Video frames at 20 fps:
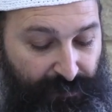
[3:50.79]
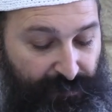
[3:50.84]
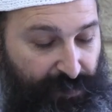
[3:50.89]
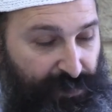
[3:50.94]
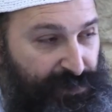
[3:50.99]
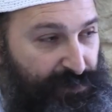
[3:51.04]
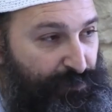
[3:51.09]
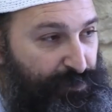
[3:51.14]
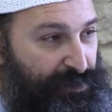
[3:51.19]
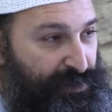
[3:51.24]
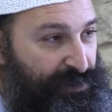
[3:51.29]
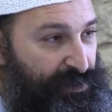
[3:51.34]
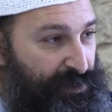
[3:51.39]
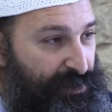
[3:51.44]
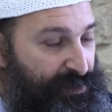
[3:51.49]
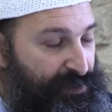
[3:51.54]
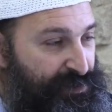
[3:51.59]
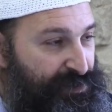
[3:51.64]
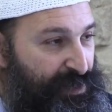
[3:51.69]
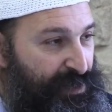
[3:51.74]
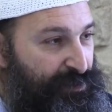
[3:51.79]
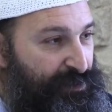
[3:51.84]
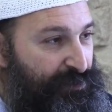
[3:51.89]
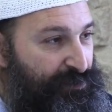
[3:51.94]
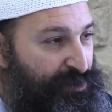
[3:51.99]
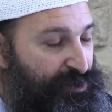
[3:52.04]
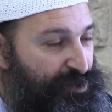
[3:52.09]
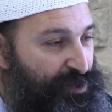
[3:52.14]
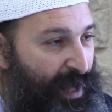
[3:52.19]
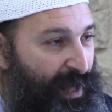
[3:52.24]
This is said in
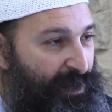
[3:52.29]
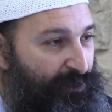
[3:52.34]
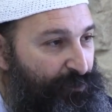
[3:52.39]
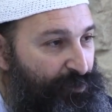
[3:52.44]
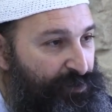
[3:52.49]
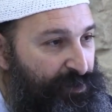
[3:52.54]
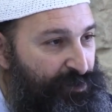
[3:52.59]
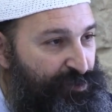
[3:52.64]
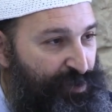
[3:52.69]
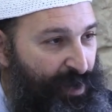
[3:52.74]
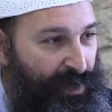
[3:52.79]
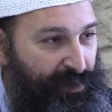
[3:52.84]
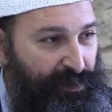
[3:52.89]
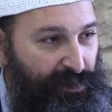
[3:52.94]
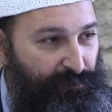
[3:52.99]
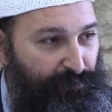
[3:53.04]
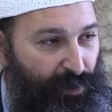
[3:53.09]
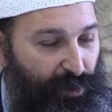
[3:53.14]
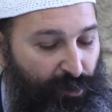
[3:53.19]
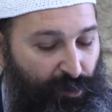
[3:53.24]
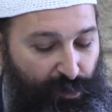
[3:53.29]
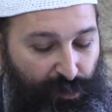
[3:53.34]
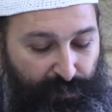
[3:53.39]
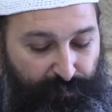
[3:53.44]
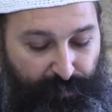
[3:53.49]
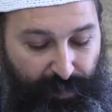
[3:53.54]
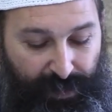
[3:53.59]
the Talmud, in Tractate Brachot,